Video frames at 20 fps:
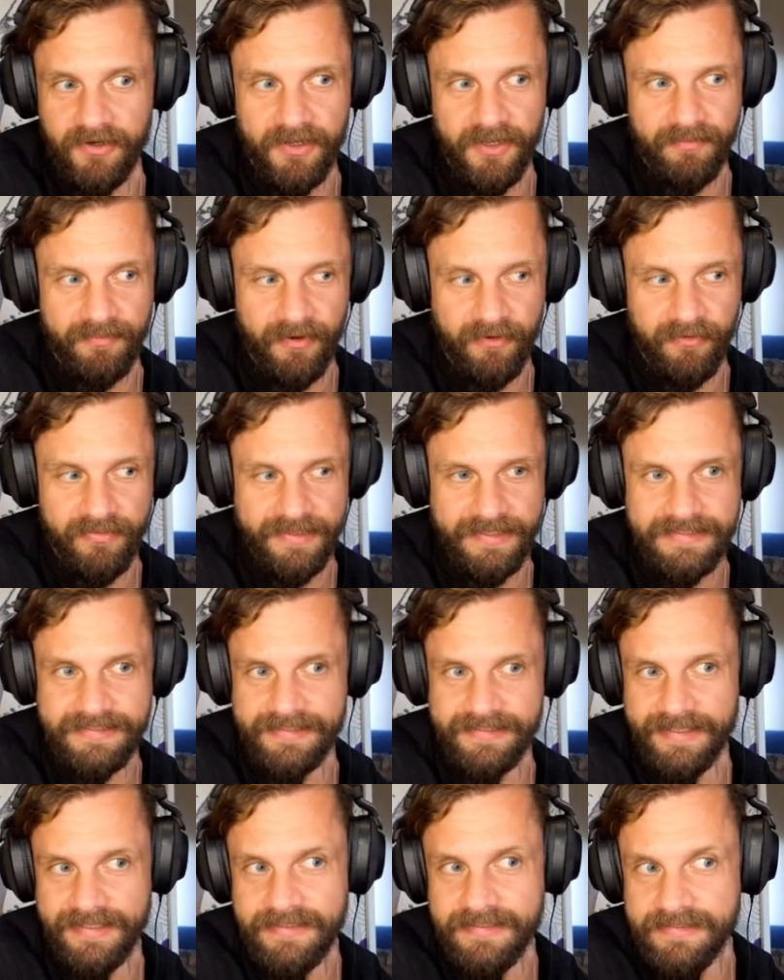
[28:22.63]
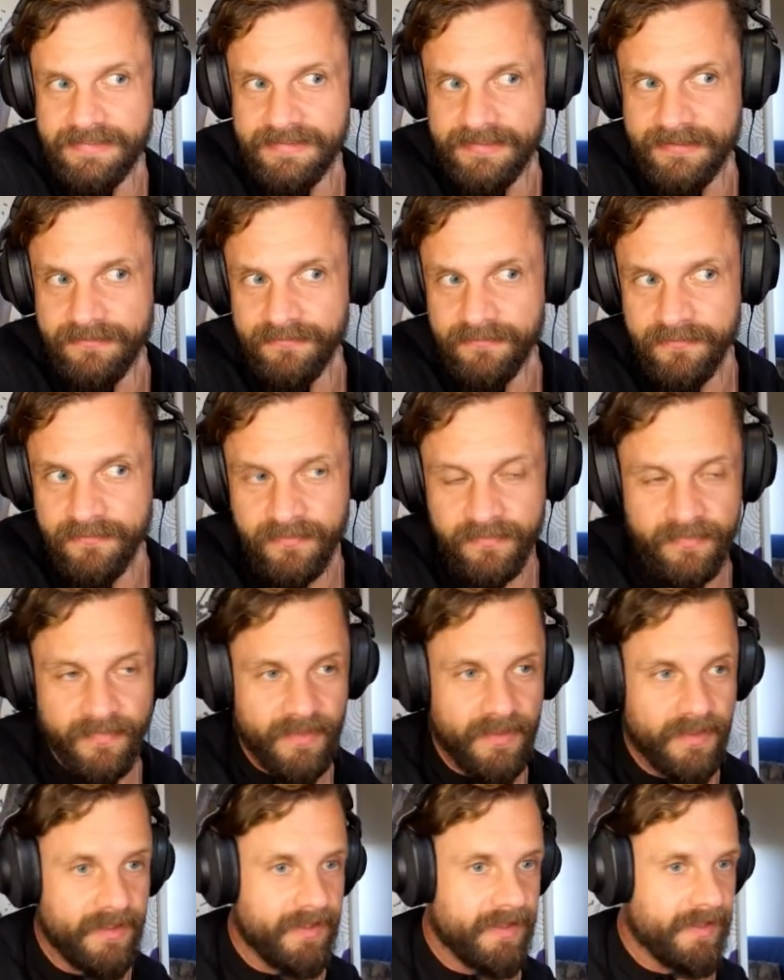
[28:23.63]
talk about these things.
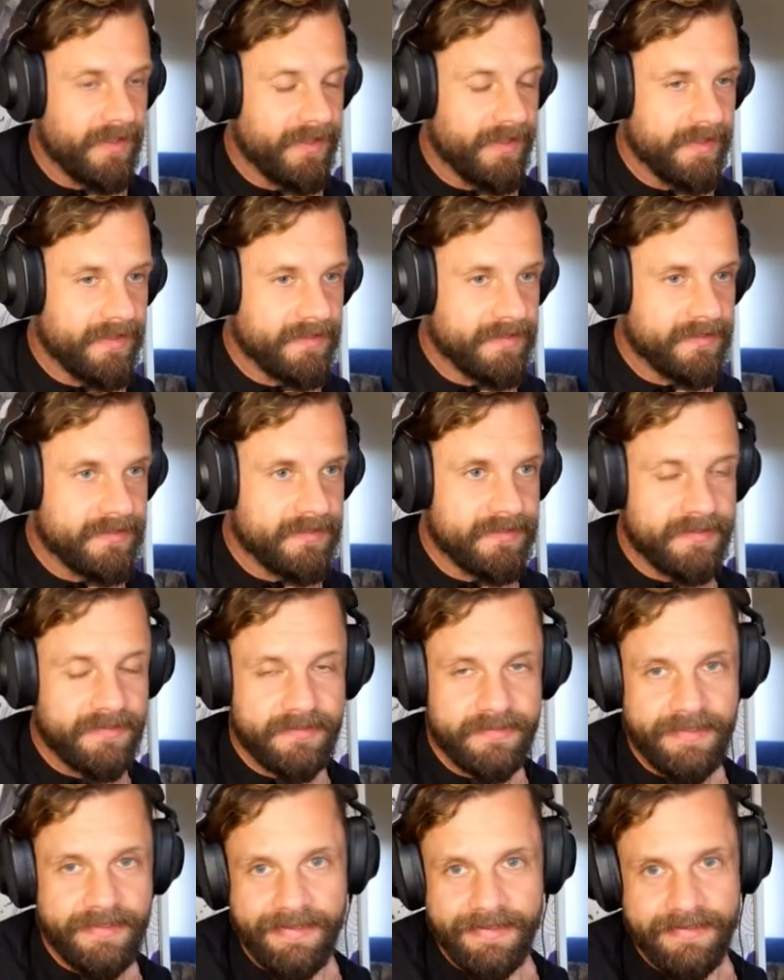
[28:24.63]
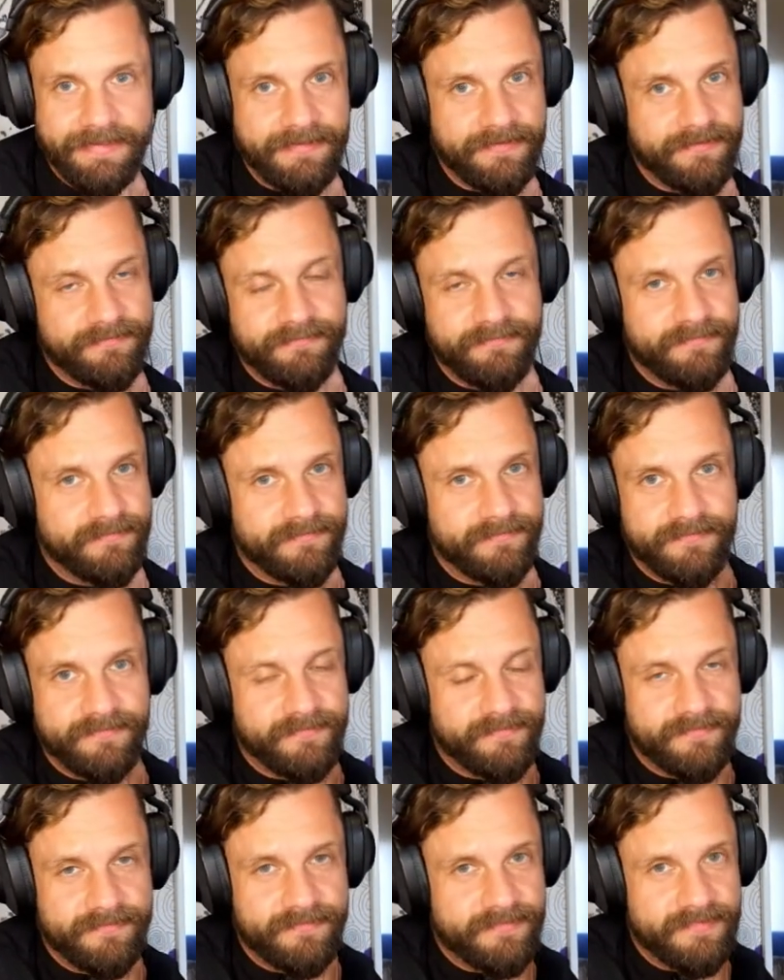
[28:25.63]
And yeah,
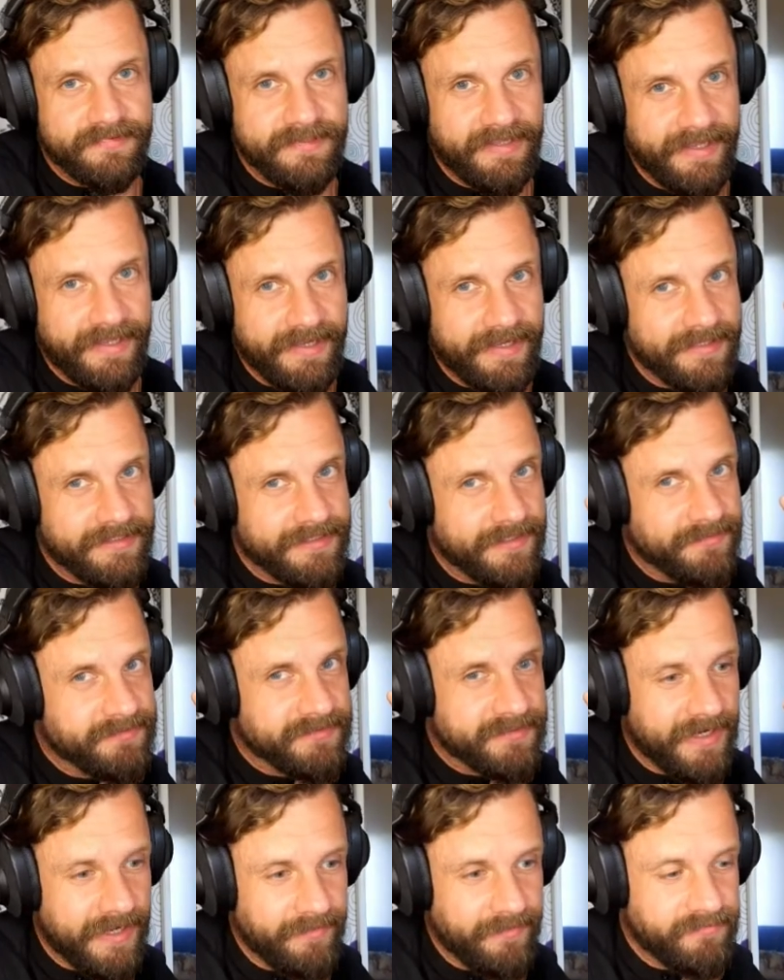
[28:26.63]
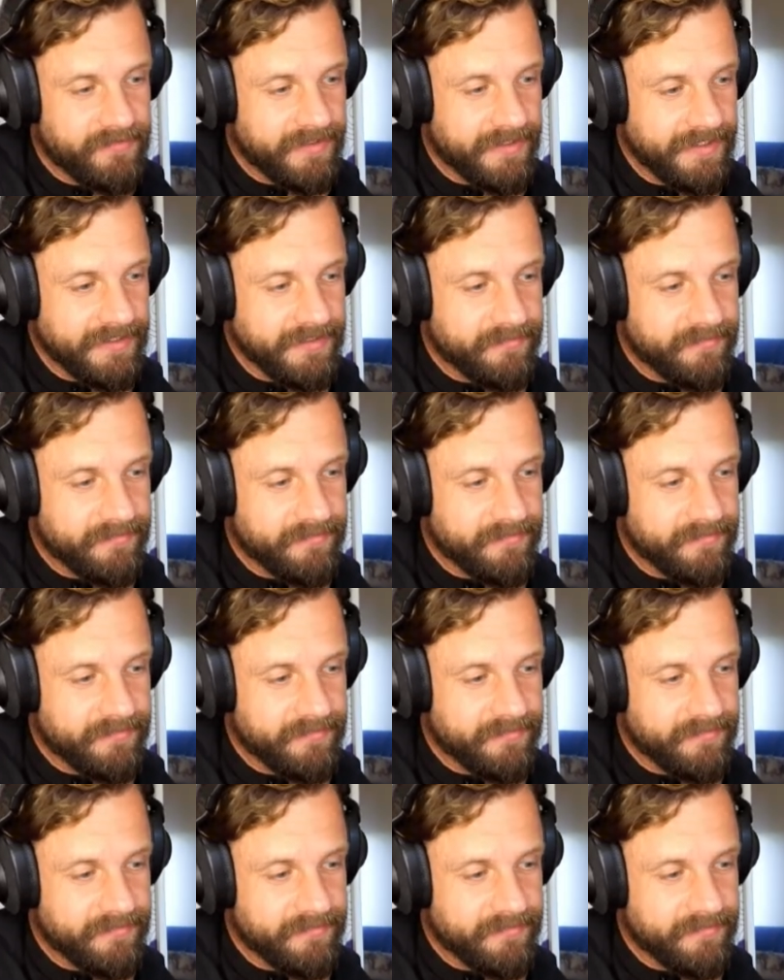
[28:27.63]
like and subscribe to